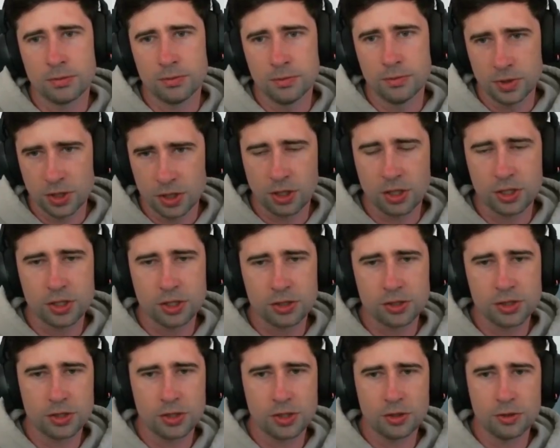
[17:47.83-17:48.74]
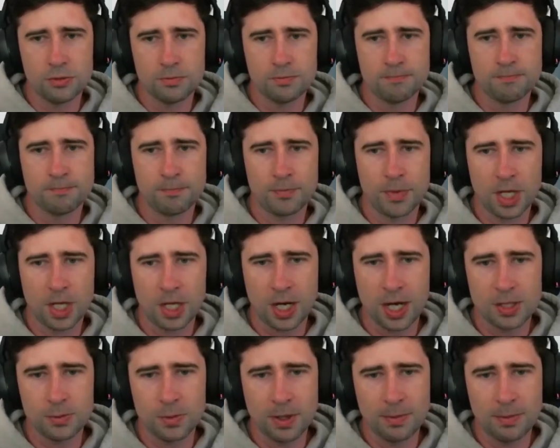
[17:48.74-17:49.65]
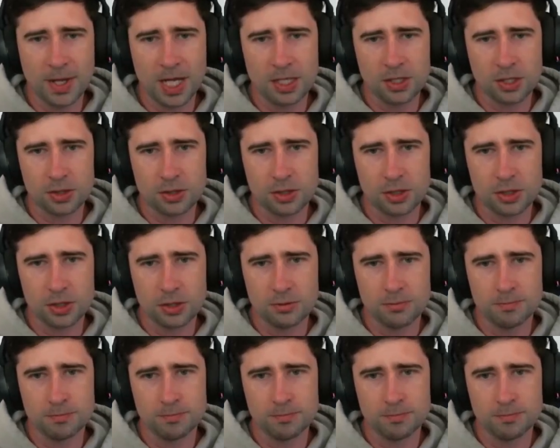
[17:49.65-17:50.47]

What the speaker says: He's got a Doctor Doom. Okay, we beat Doctor Doom.